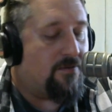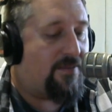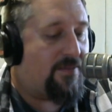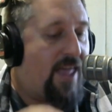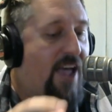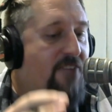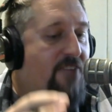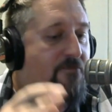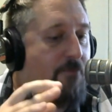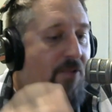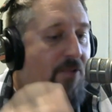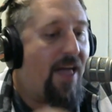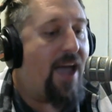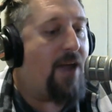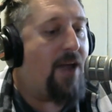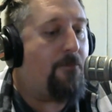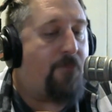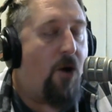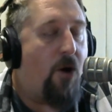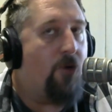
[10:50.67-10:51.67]
they've
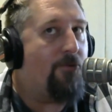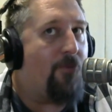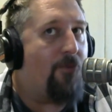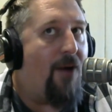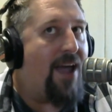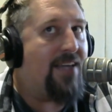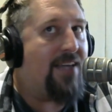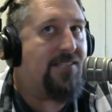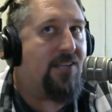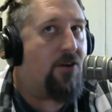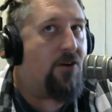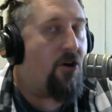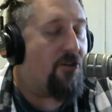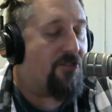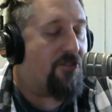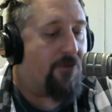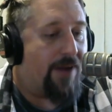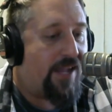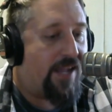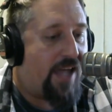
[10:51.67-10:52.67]
played both ways in all
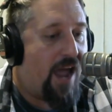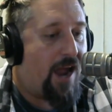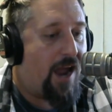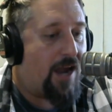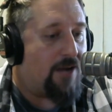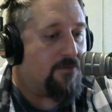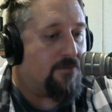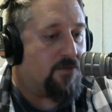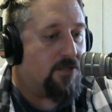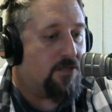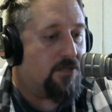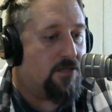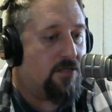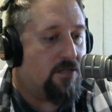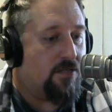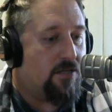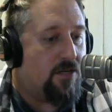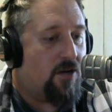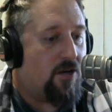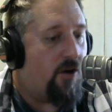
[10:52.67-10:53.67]
3 games.
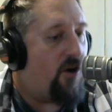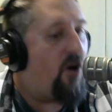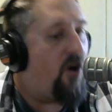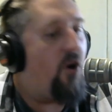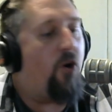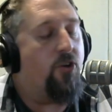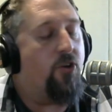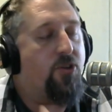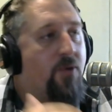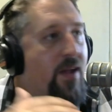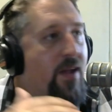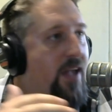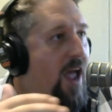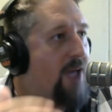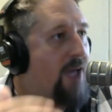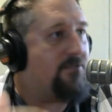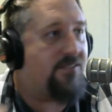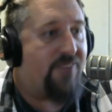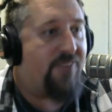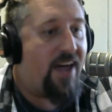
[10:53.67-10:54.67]
All 3
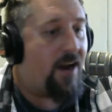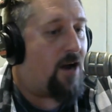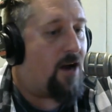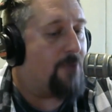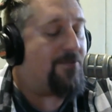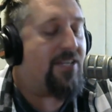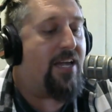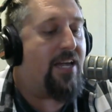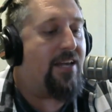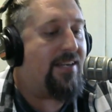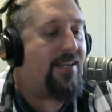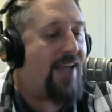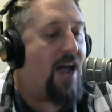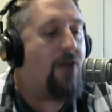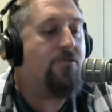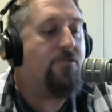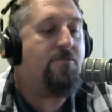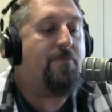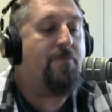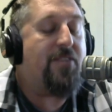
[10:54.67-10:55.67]
games have had ups and
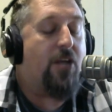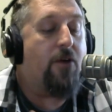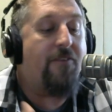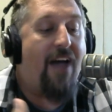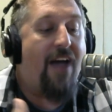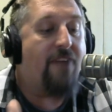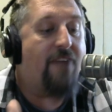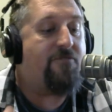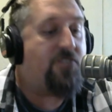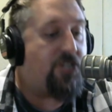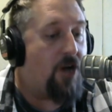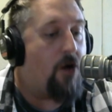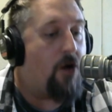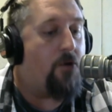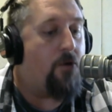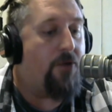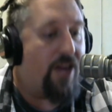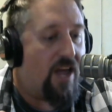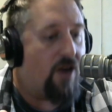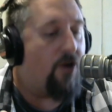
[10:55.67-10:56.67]
downs, but they have
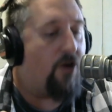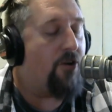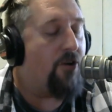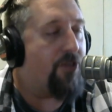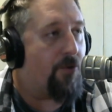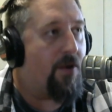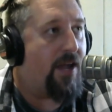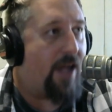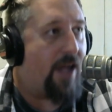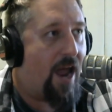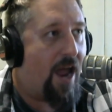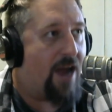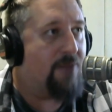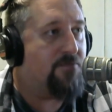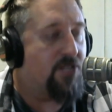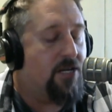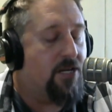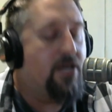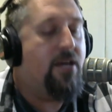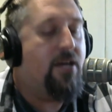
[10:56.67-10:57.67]
shown in all 3
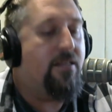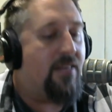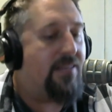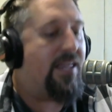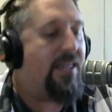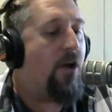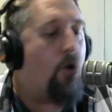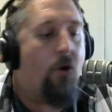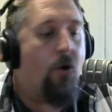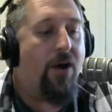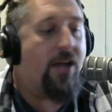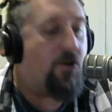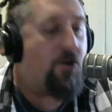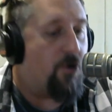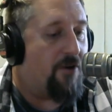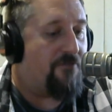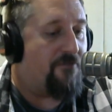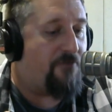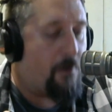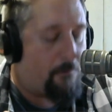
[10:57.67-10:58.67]
games that they are a
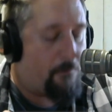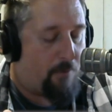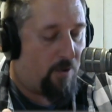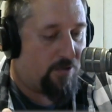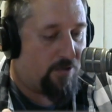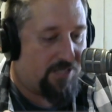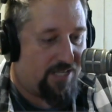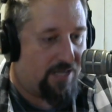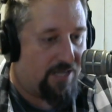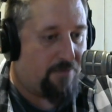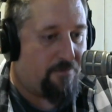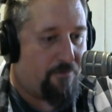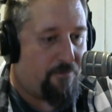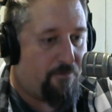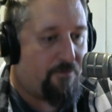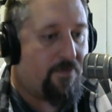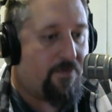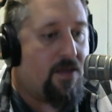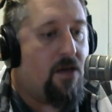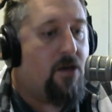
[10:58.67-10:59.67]
good football team.
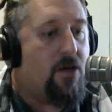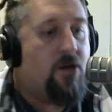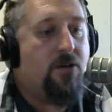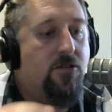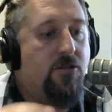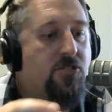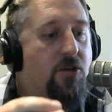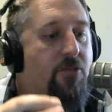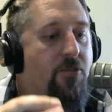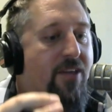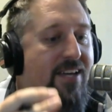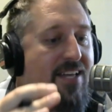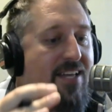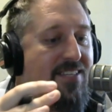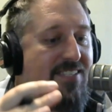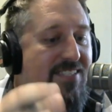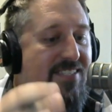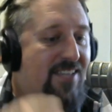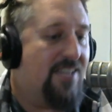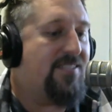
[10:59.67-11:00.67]
So the
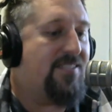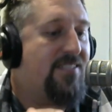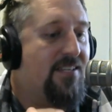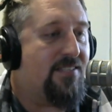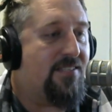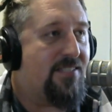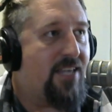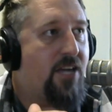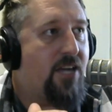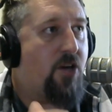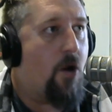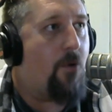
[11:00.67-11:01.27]
consistency